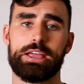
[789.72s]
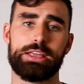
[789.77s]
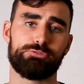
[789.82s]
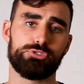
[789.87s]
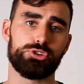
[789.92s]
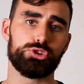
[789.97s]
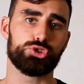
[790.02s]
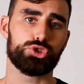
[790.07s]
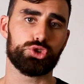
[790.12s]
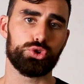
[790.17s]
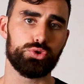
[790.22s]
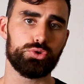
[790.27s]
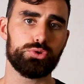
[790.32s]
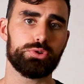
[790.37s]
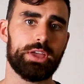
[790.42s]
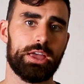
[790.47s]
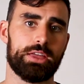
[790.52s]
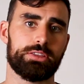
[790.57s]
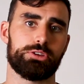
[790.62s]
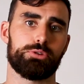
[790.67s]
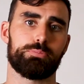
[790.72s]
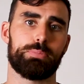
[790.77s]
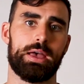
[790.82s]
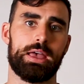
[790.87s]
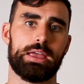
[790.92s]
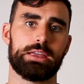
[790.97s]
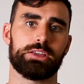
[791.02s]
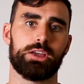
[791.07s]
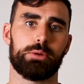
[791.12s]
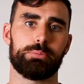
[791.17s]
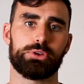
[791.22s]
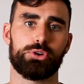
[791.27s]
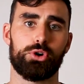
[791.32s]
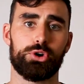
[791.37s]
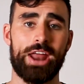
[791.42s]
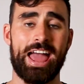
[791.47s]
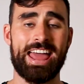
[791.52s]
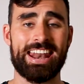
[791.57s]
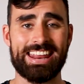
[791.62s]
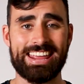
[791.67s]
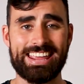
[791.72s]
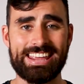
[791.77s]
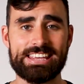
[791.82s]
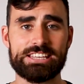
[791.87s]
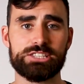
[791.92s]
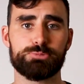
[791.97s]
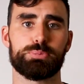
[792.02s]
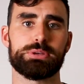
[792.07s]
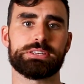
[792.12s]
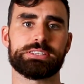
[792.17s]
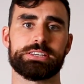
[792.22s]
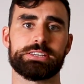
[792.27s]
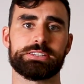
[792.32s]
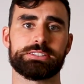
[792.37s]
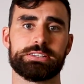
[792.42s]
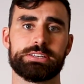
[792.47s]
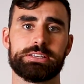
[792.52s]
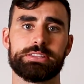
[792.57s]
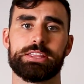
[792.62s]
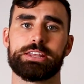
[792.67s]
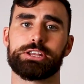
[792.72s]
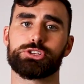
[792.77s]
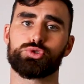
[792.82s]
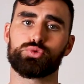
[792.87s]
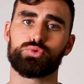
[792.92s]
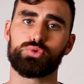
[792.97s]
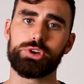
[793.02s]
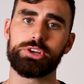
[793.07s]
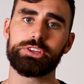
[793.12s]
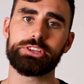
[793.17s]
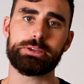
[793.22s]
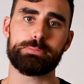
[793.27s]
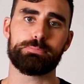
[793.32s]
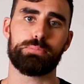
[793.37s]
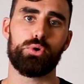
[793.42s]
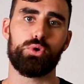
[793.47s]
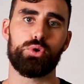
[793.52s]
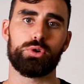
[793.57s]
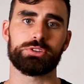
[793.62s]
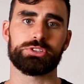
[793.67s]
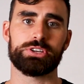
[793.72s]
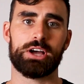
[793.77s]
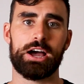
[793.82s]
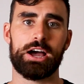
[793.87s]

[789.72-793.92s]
if you do get your pain coming on and it is persisting, then it's really important to